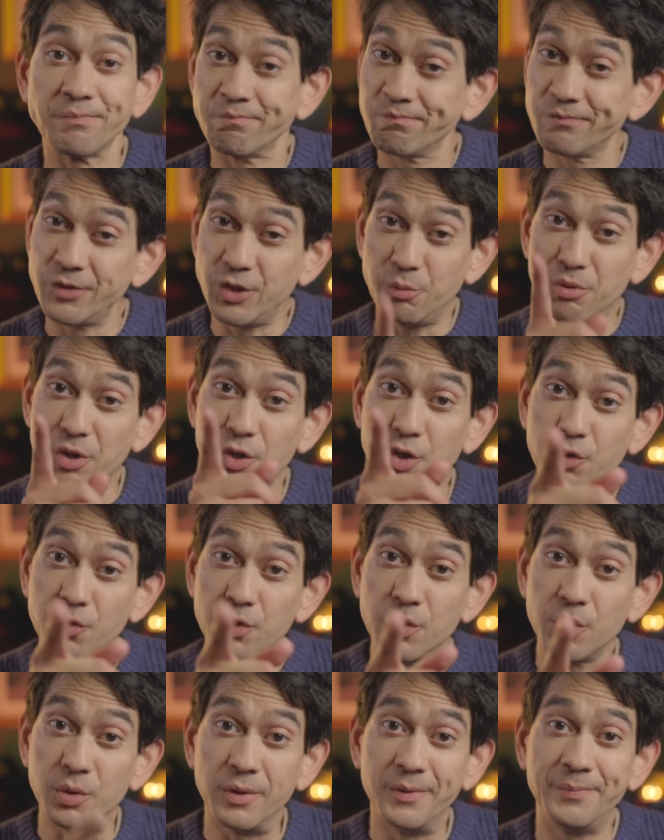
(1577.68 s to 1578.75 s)
You broke a
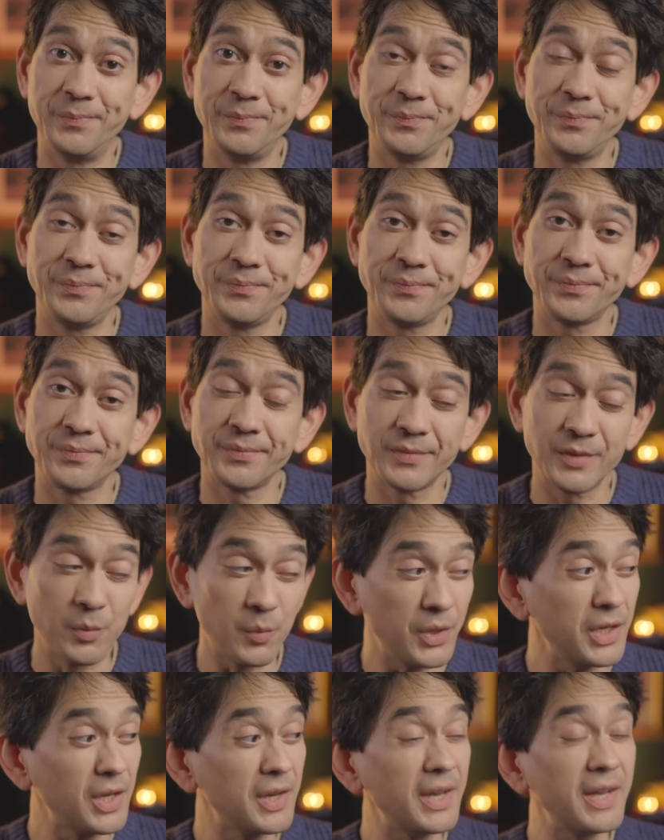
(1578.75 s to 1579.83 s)
rule.
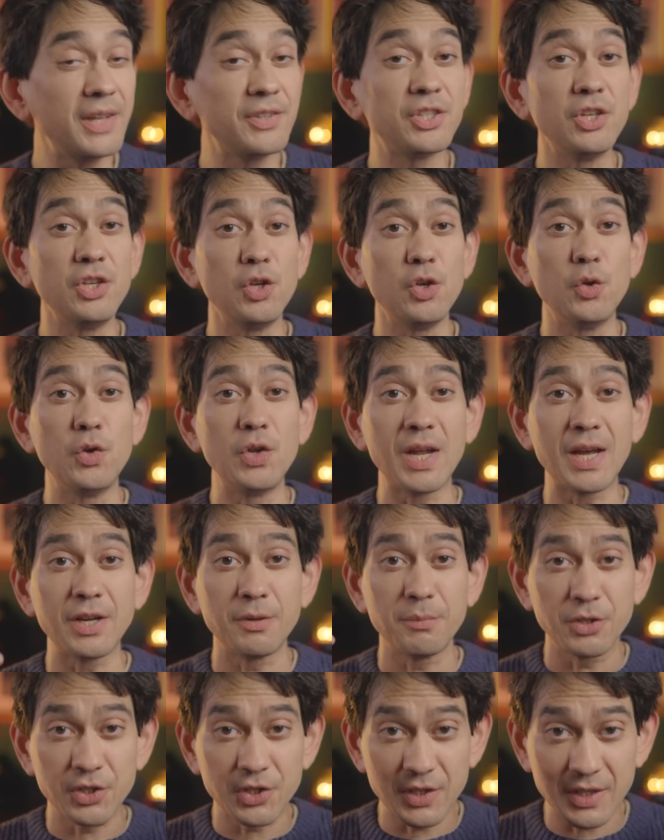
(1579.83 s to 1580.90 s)
We are here to
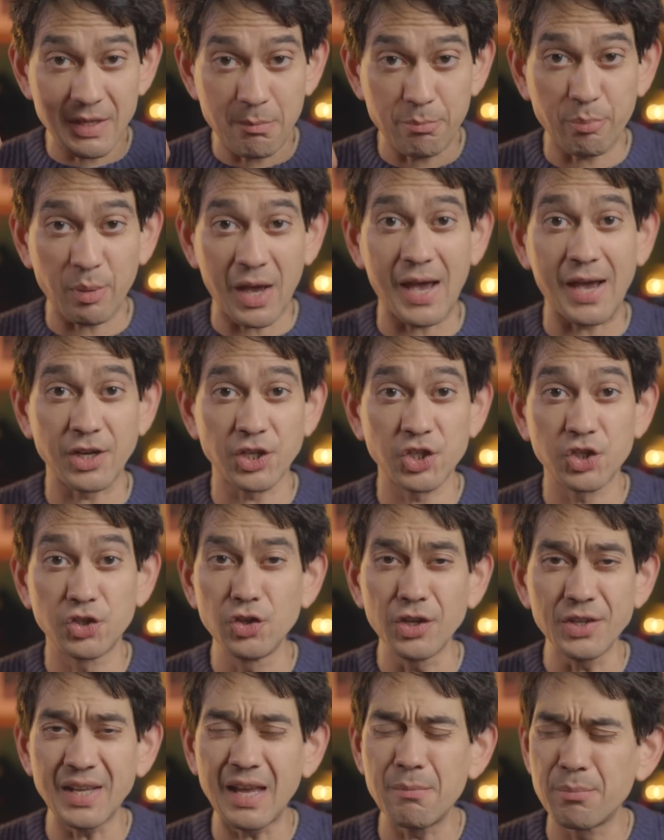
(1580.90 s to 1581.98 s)
unanimously bash,
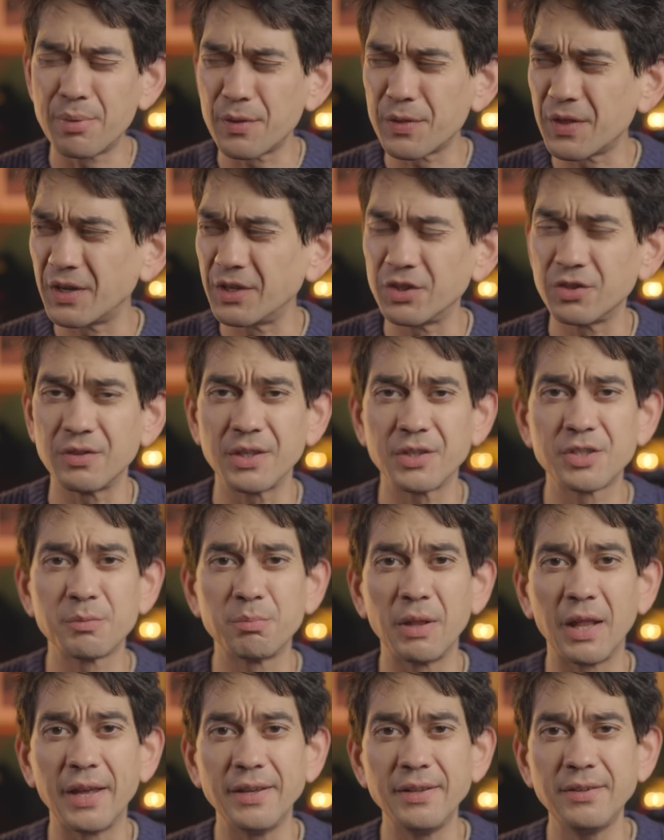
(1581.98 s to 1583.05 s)
not empathise or
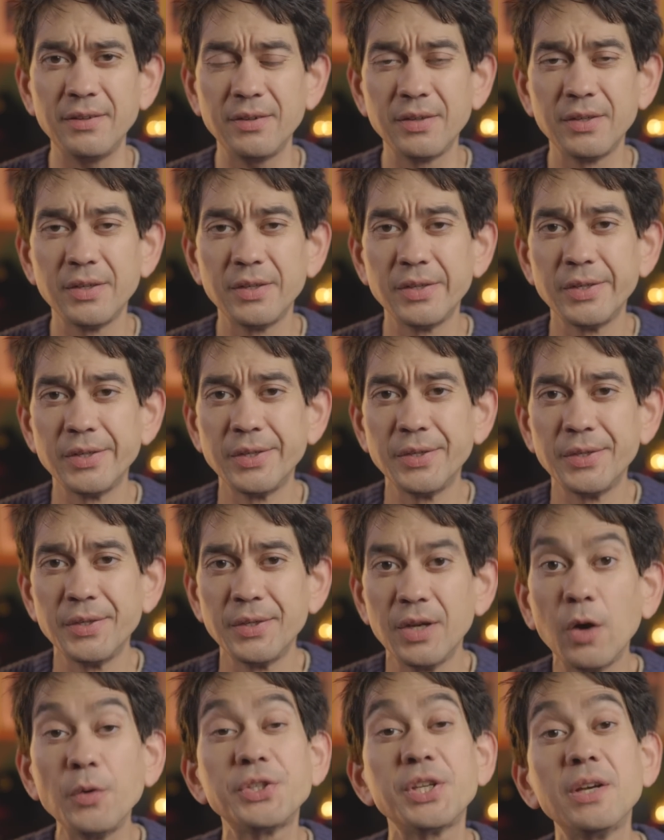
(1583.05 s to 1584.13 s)
explain.
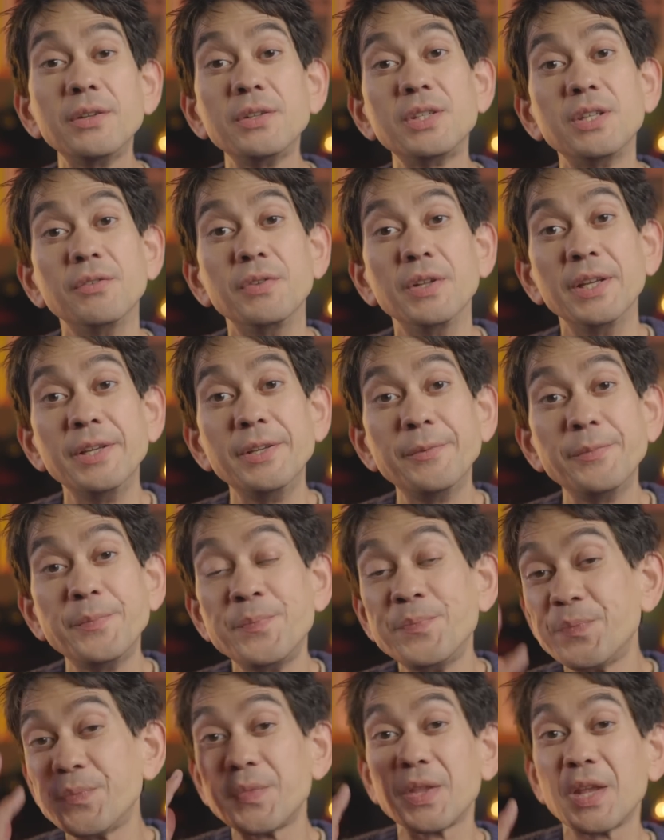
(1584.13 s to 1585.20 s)
Alternatively,
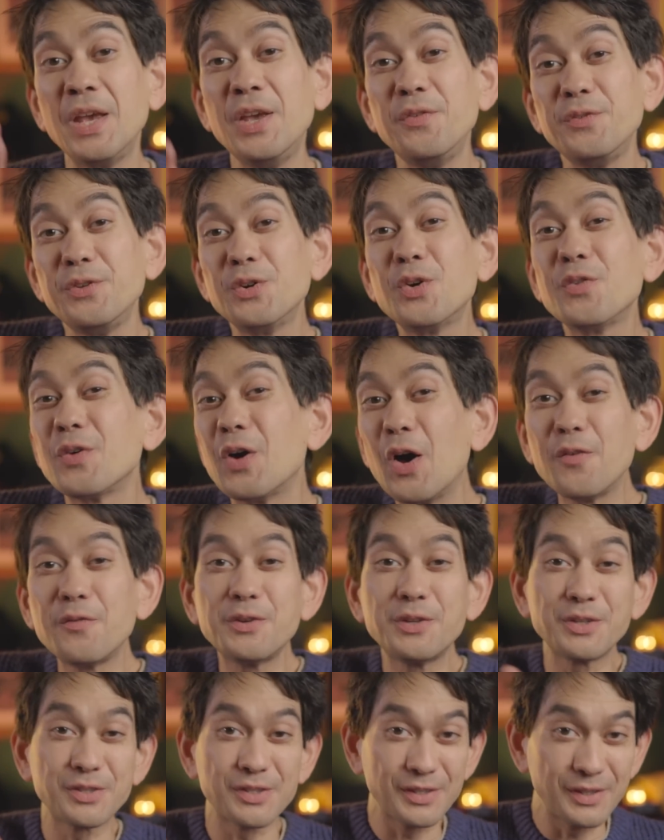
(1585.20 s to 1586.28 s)
if you have offered
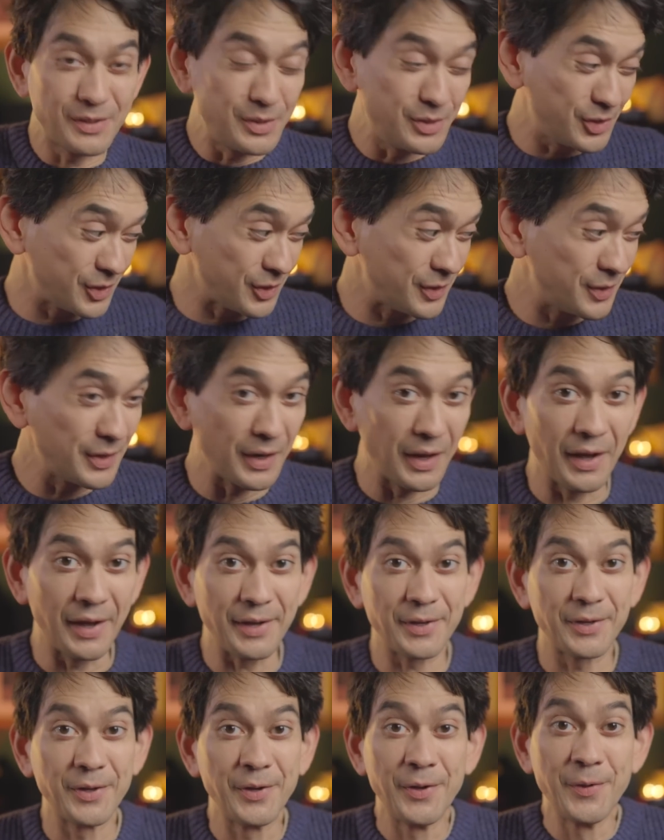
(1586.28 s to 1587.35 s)
a solution
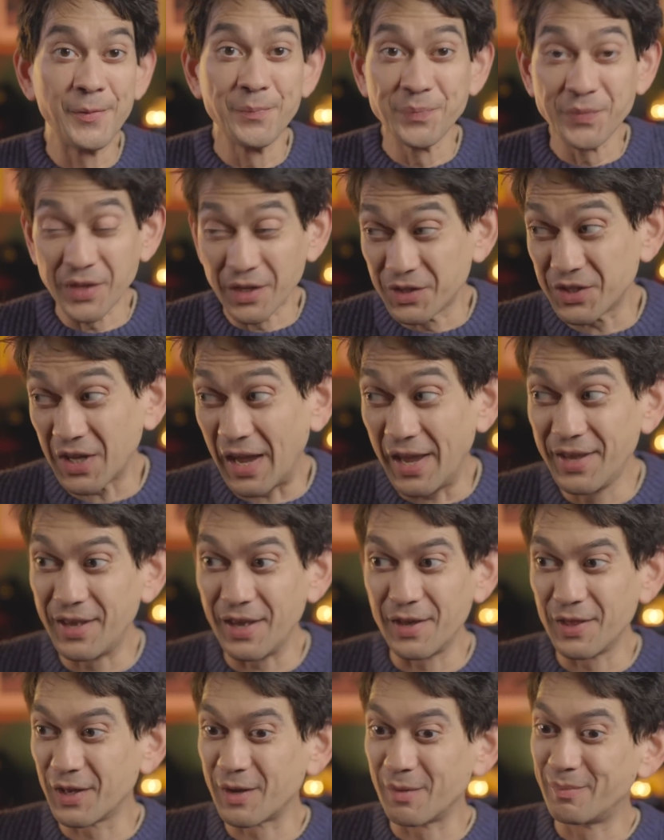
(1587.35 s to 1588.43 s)
like
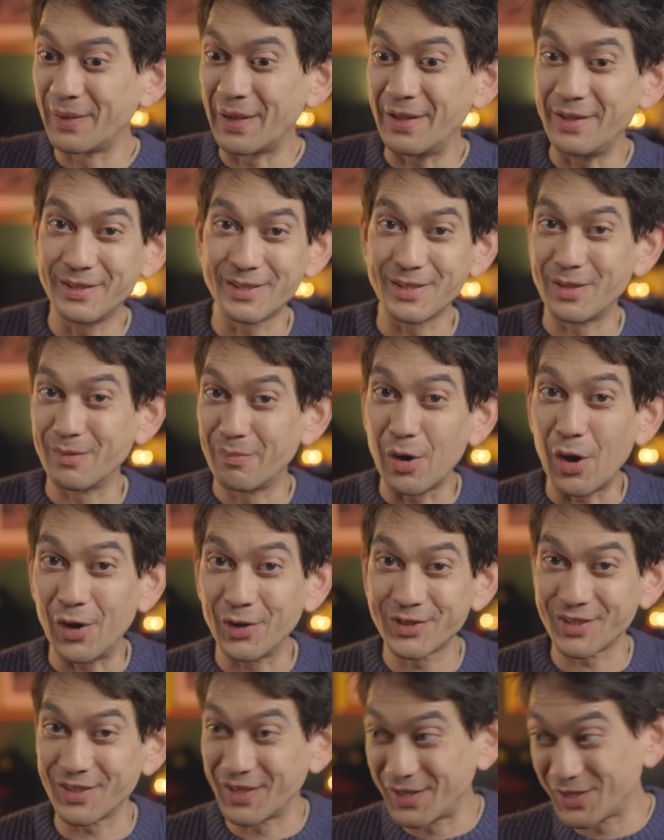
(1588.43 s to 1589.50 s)
taking the complaint to the
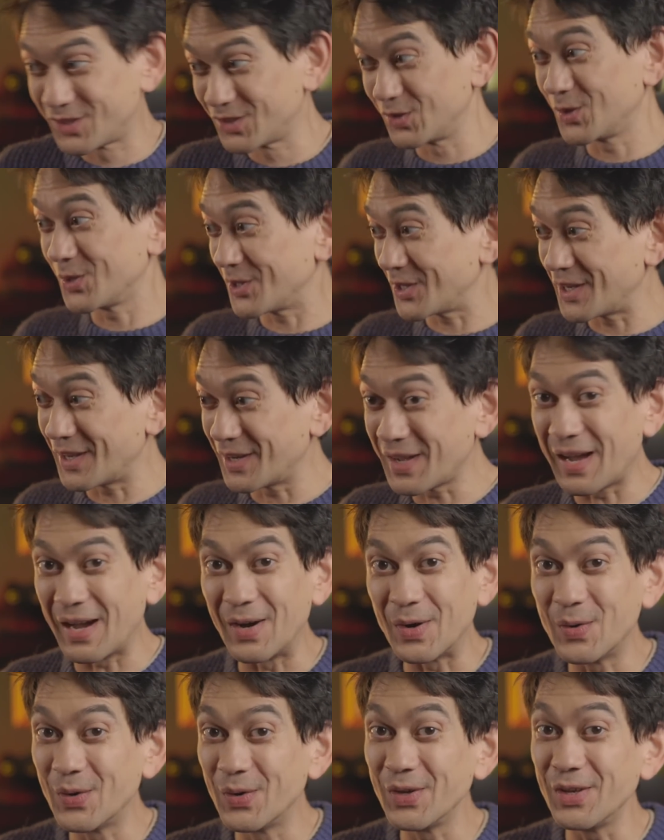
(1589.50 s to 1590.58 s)
boss and sorting it
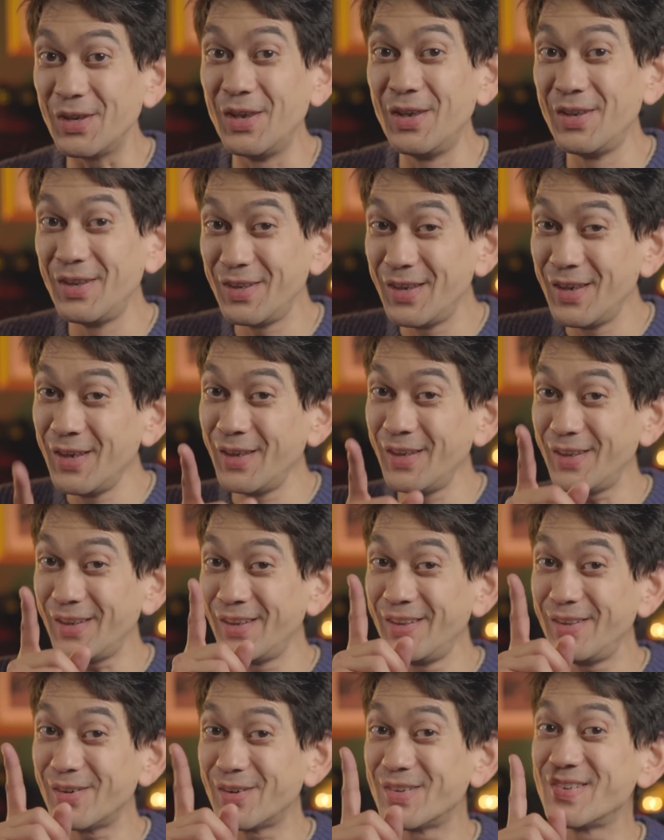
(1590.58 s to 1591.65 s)
out,
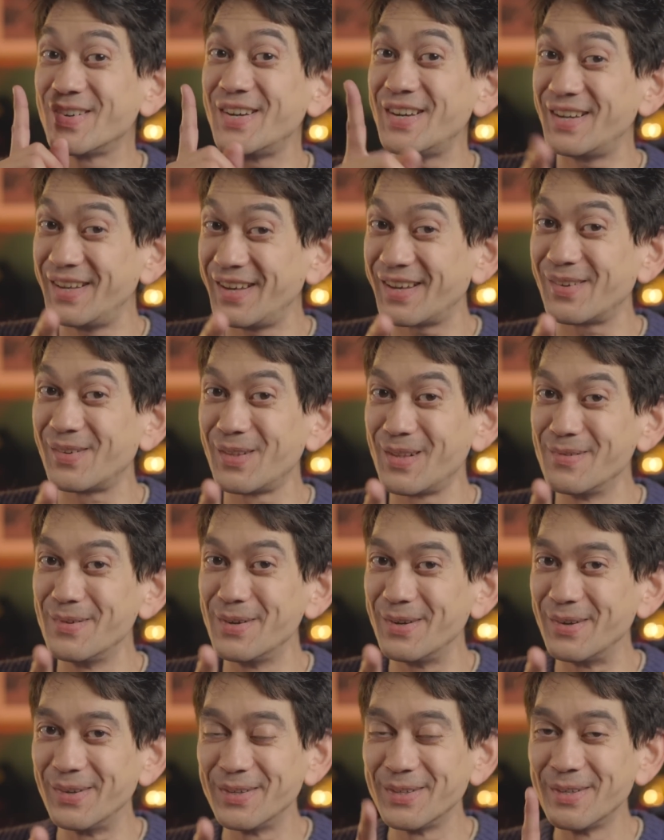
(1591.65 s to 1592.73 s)
you'll really kill the
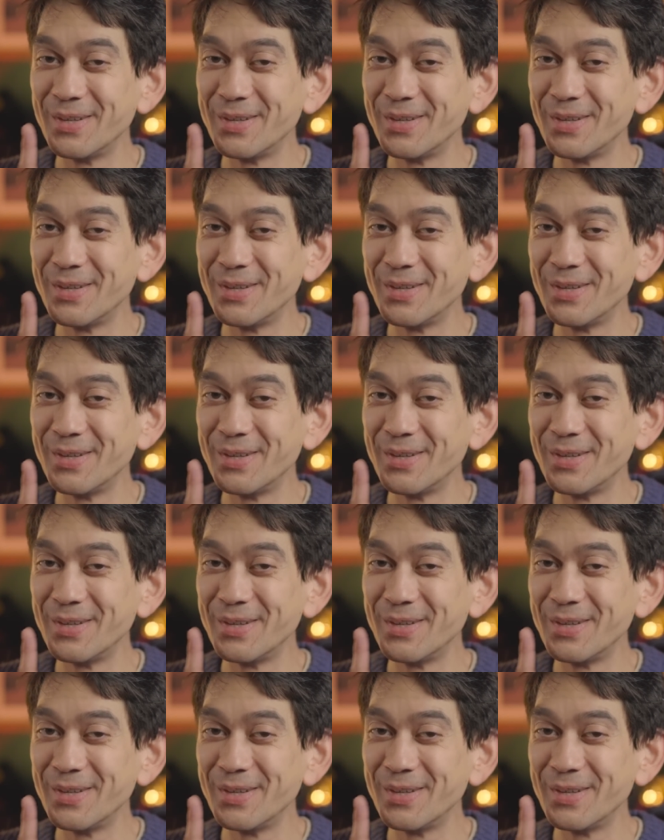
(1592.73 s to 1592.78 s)
mood.